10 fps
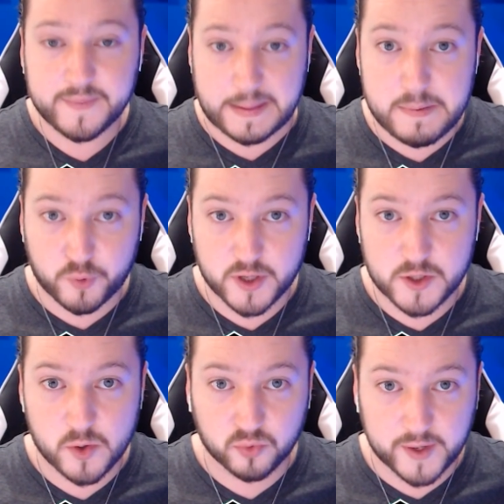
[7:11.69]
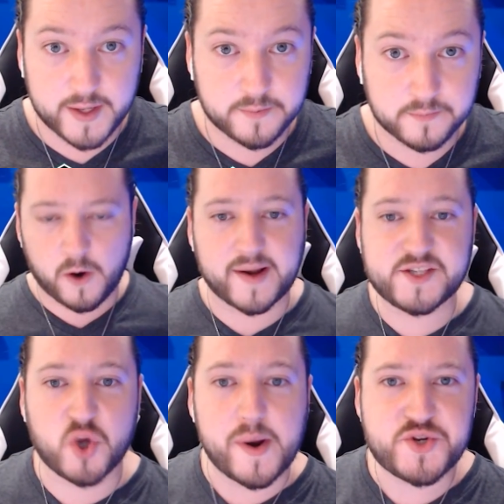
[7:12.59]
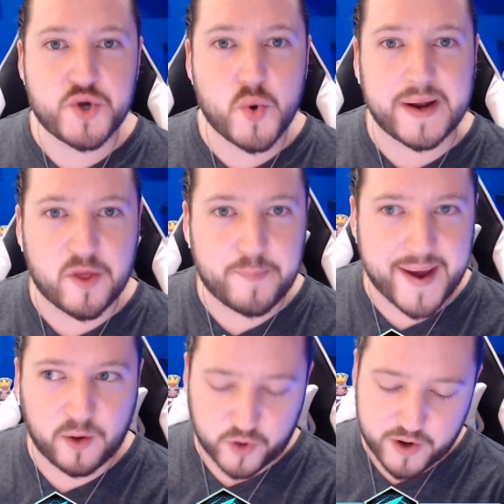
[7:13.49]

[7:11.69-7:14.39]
That'd be pretty cool, right? All right, let's go into another battle over